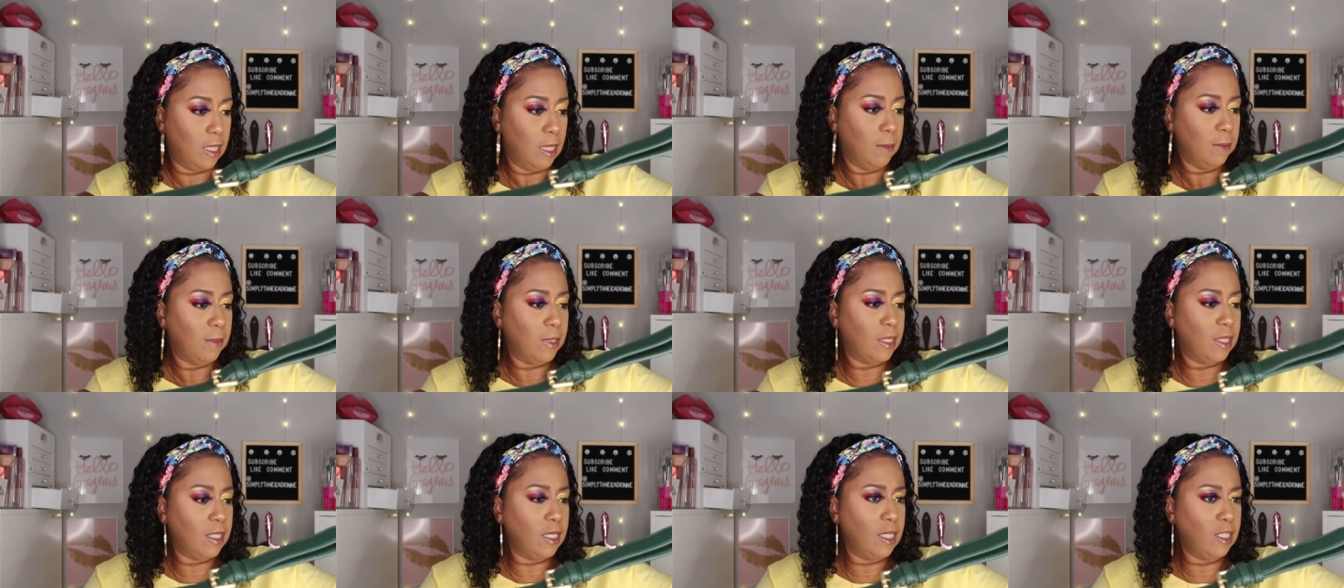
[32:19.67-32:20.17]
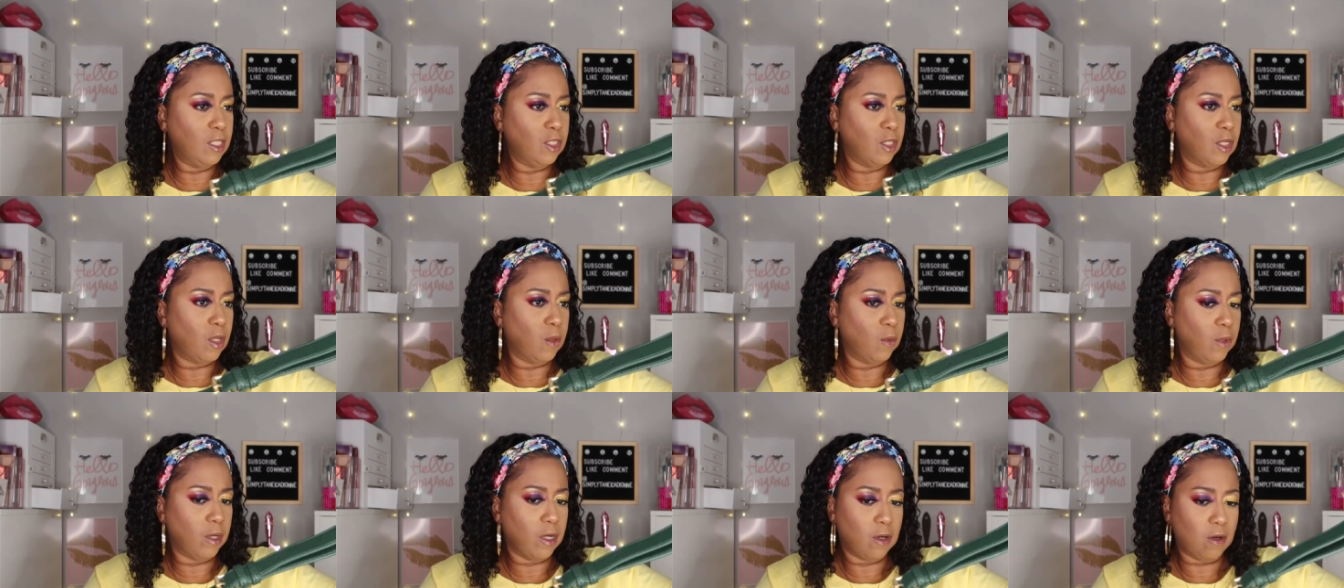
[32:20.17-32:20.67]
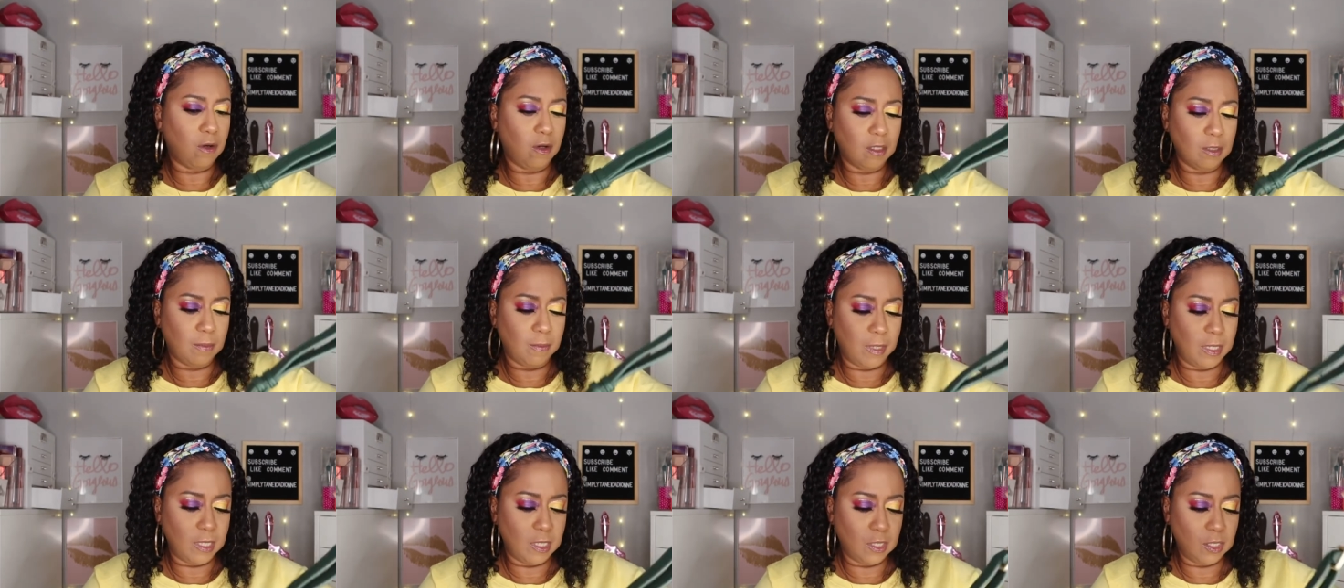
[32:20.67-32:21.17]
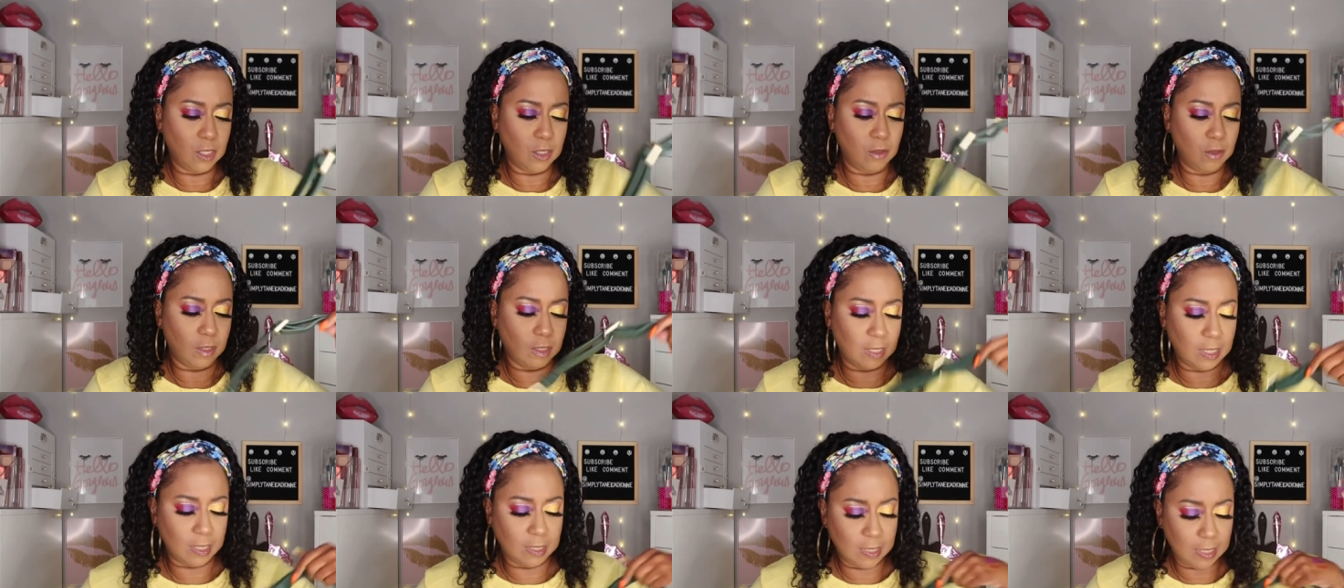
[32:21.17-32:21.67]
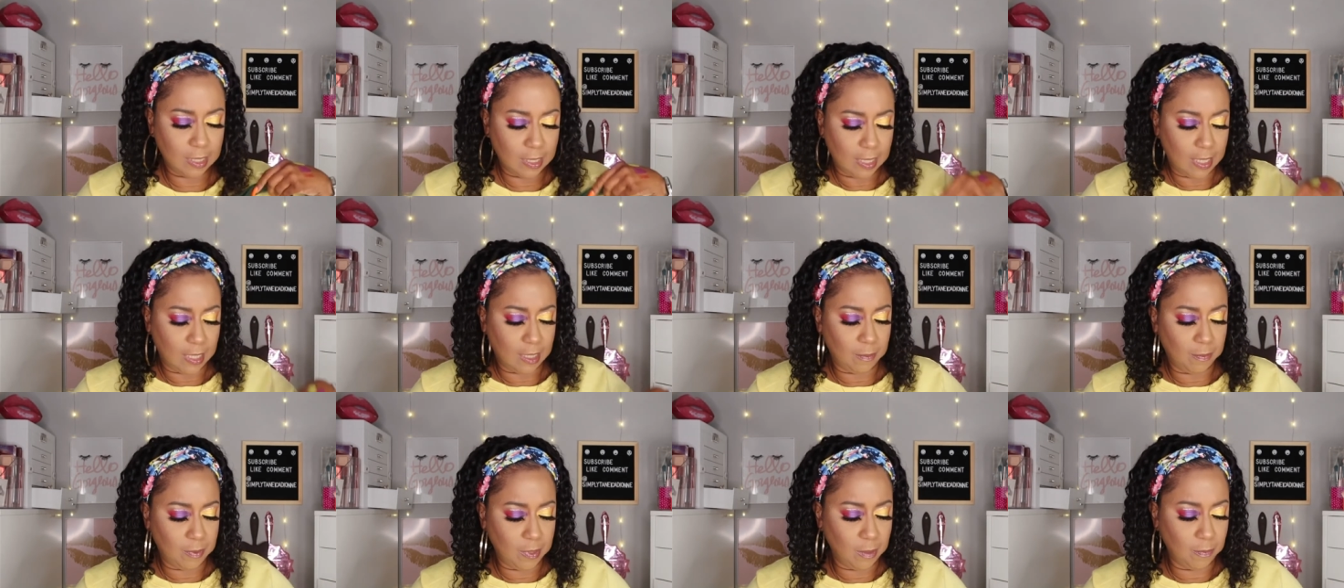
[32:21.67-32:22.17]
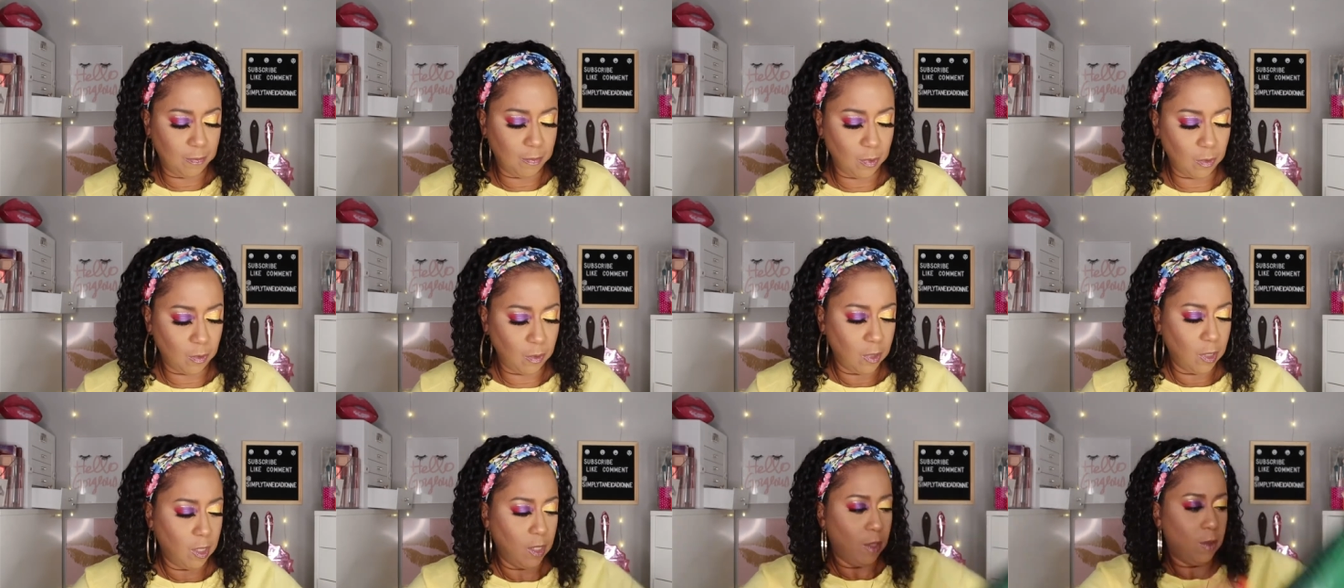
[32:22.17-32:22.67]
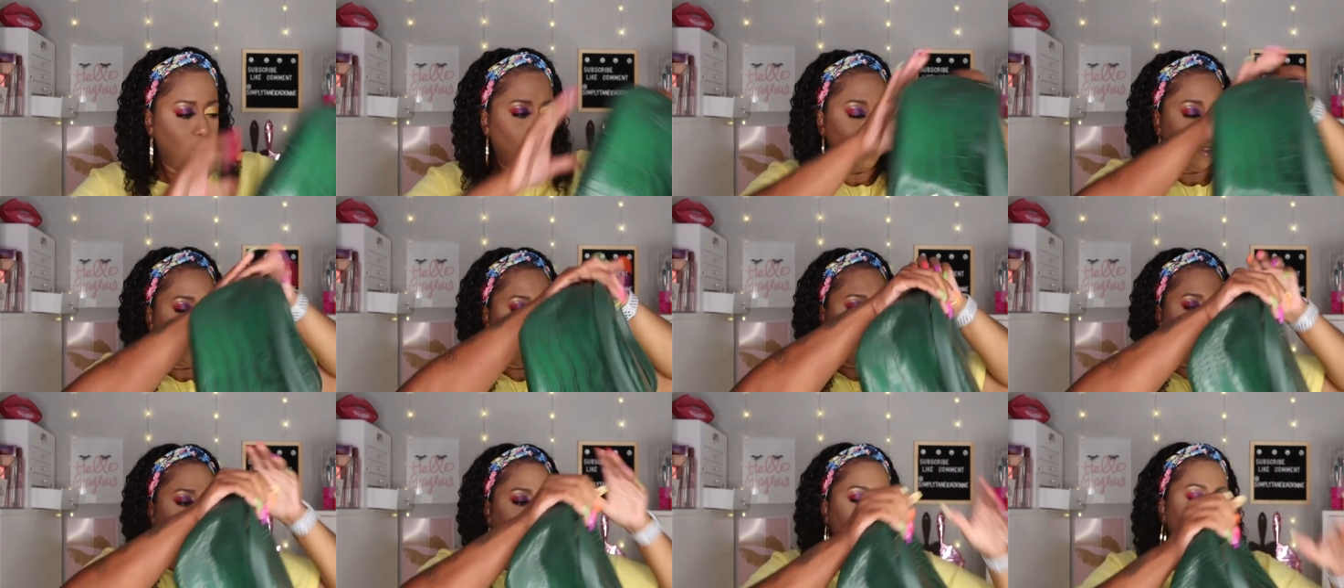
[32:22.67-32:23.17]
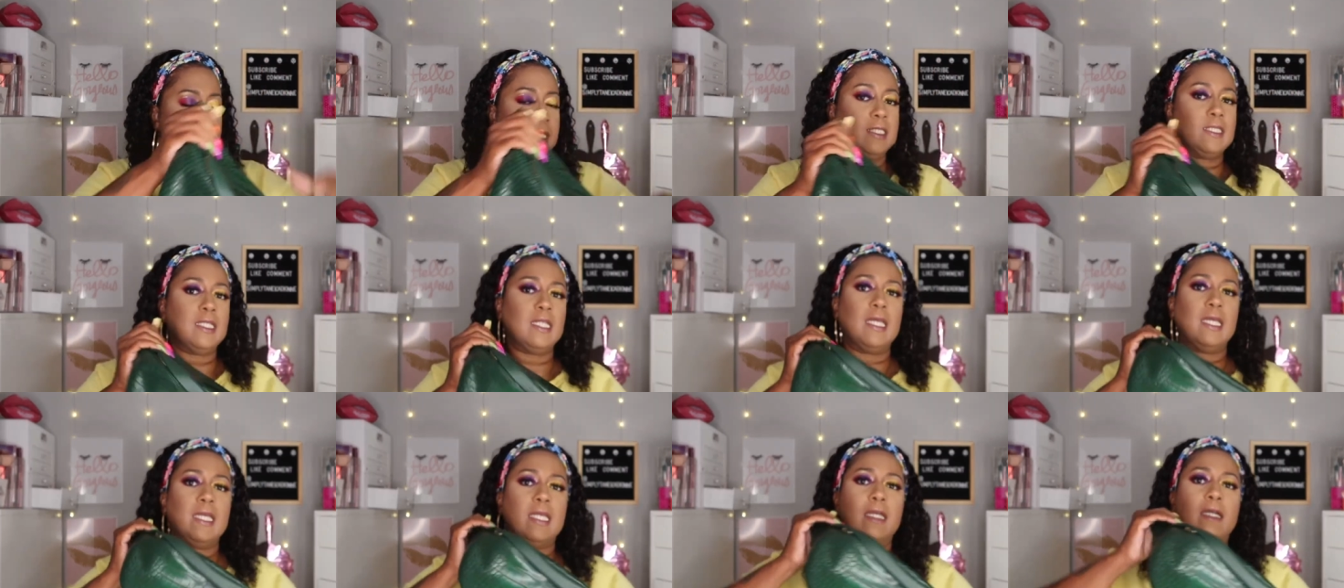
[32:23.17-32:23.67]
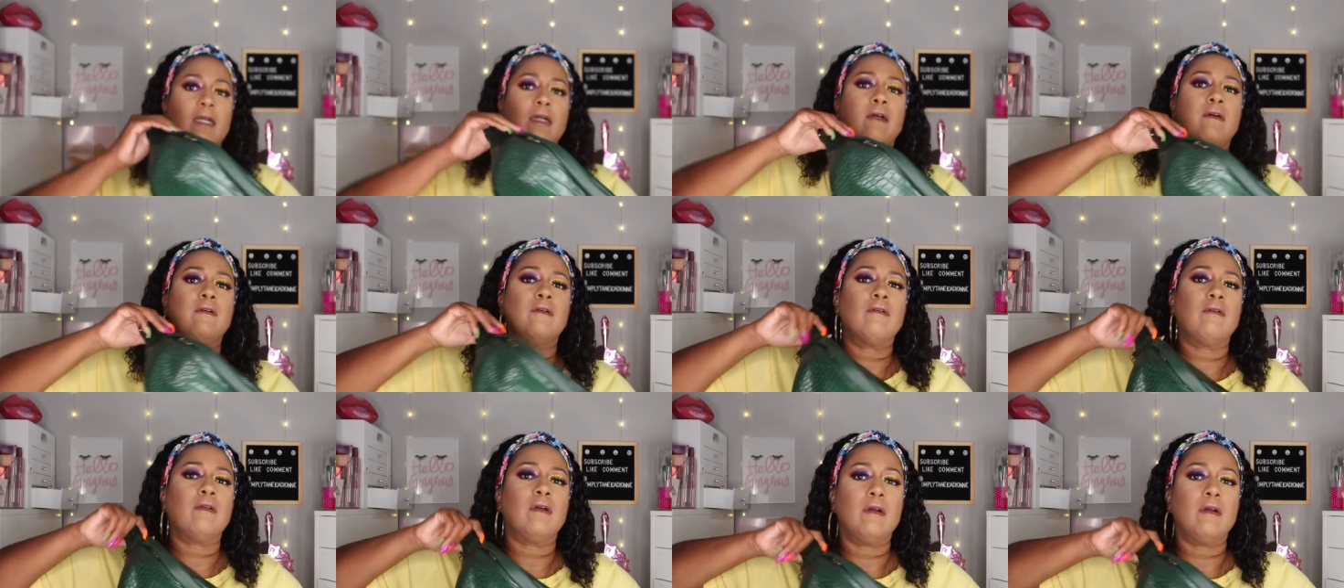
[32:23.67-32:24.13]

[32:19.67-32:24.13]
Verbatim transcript: But these you can wear body too. Because I see a lot of people wearing these like uh,